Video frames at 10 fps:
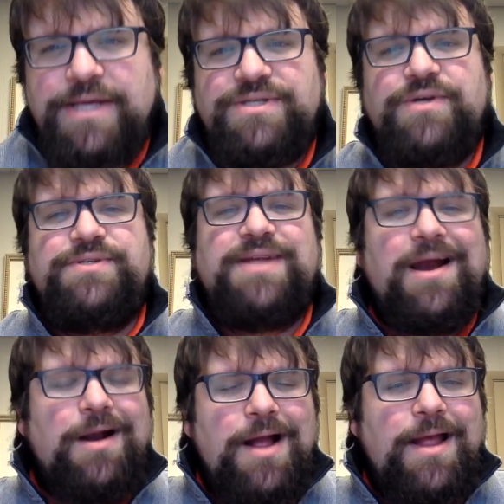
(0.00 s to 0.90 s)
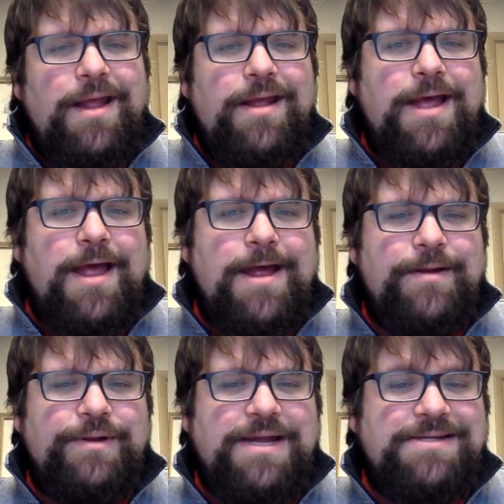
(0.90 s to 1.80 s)
So Sarai
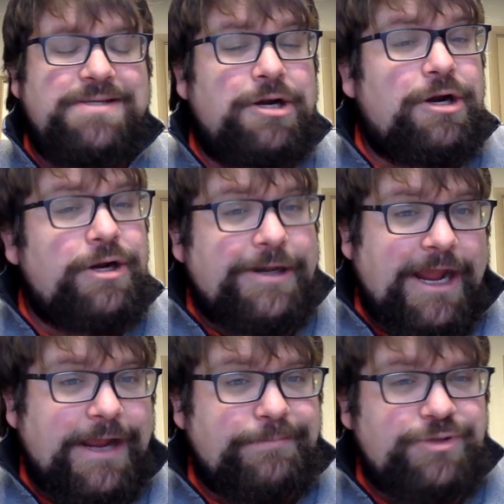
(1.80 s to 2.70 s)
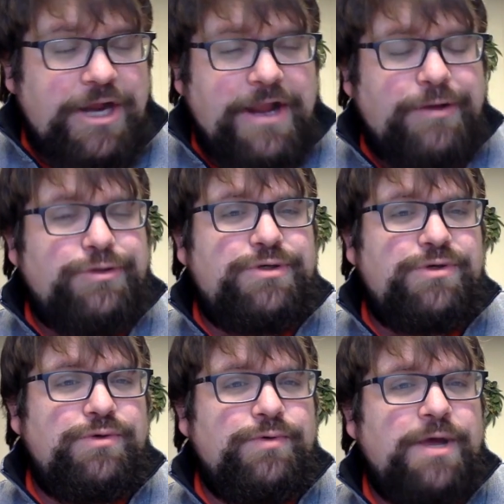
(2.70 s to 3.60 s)
gets her name changed
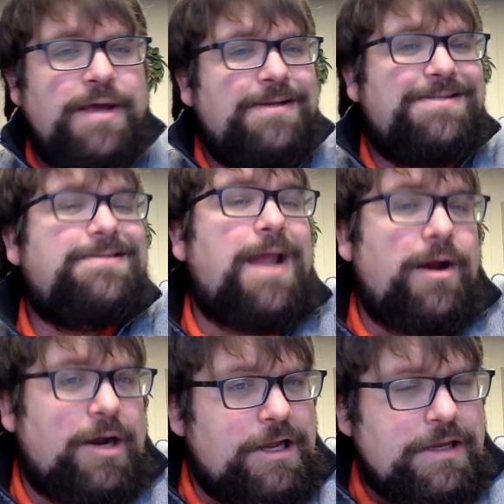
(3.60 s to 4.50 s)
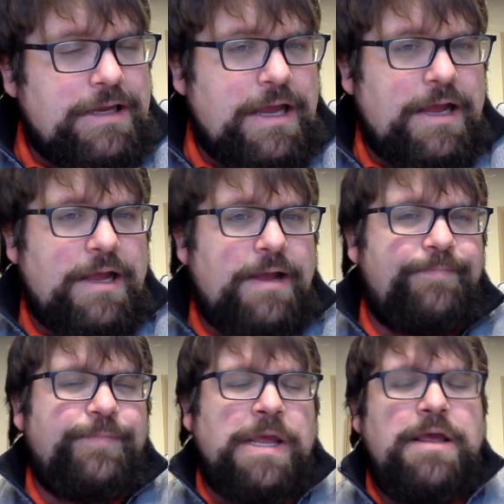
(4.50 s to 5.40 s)
to Sarah.
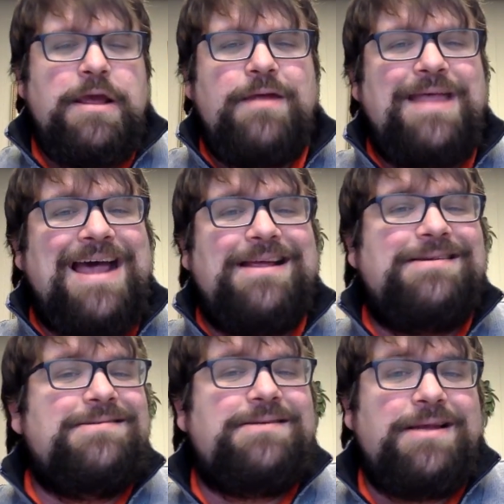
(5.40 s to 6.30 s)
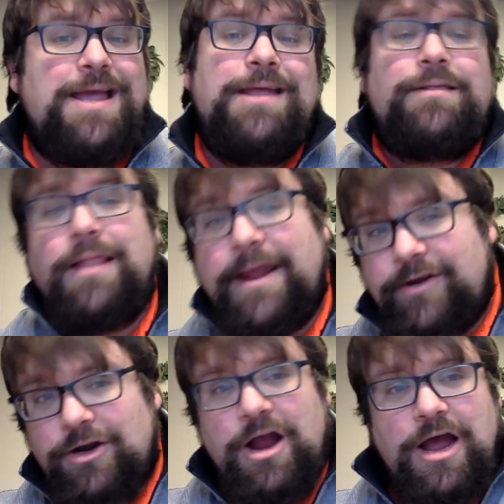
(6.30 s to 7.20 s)
And that is, again,
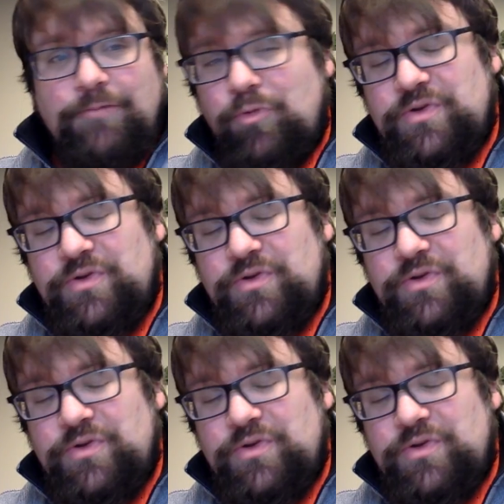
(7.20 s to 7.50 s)
later on.